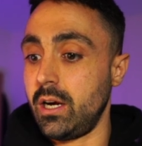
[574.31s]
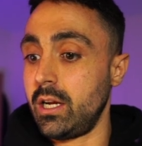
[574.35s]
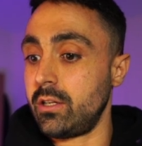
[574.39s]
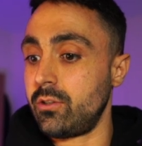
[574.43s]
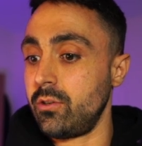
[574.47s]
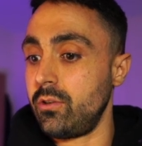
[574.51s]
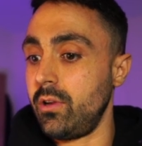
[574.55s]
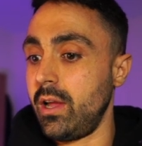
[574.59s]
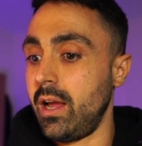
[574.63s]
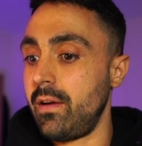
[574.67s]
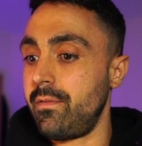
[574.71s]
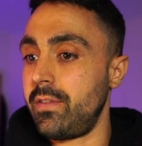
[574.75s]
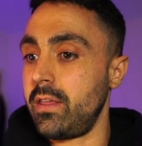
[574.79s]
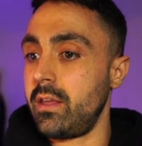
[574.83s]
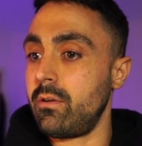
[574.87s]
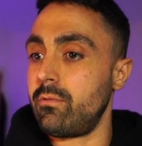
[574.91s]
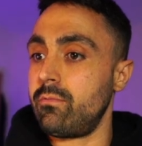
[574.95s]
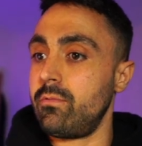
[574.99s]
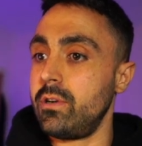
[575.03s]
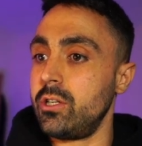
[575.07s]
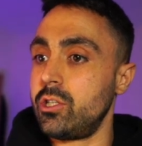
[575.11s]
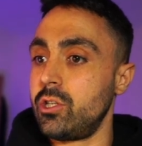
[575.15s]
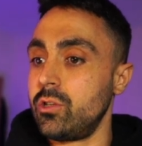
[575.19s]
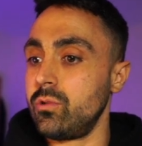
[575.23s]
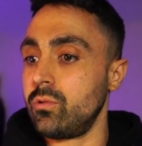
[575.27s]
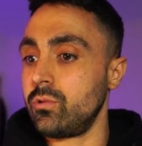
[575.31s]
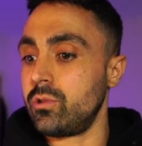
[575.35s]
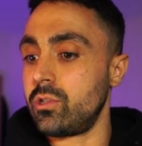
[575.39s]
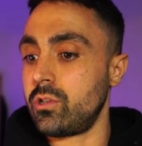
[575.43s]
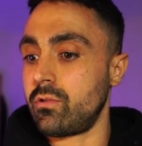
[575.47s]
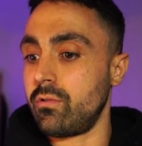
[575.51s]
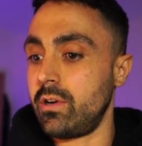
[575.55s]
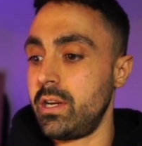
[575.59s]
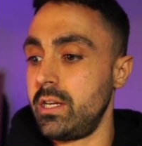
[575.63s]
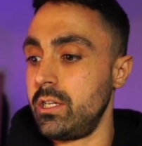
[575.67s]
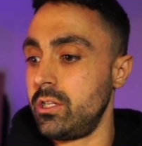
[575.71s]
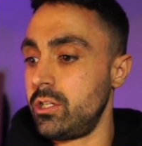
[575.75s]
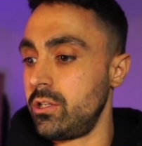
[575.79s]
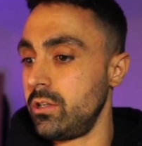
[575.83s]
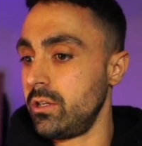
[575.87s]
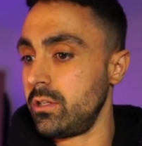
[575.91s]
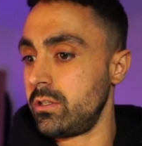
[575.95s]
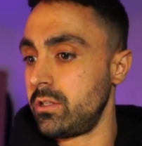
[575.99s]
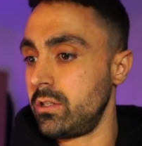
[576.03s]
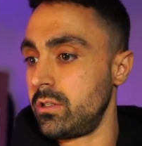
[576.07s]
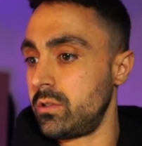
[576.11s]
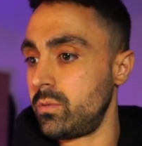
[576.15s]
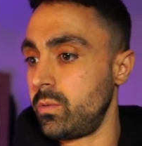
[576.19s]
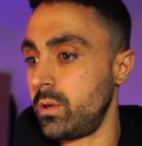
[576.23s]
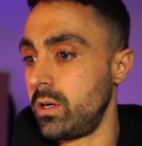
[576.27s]
I do have the original
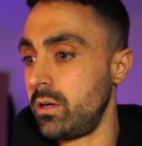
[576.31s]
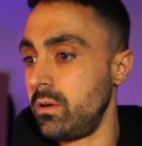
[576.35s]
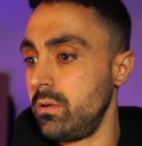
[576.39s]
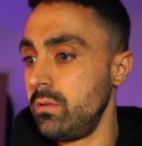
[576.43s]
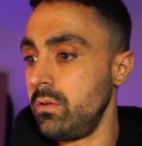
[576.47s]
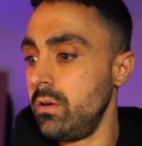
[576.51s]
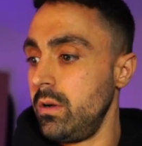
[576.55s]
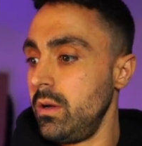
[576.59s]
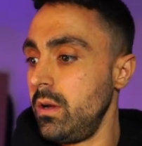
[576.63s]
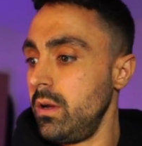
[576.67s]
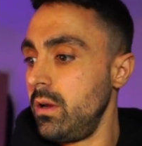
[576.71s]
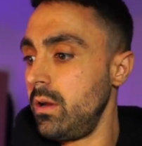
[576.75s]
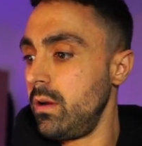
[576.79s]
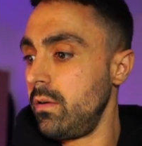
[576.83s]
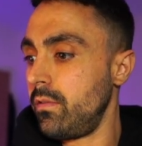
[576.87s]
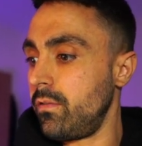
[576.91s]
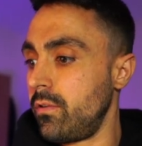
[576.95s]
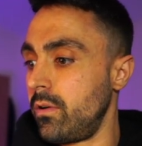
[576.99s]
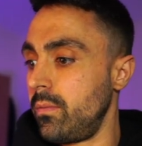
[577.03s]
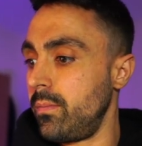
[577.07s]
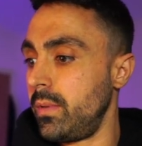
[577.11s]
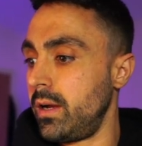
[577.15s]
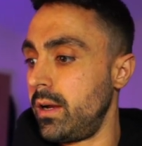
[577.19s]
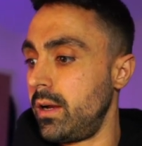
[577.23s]
screenshots as well from.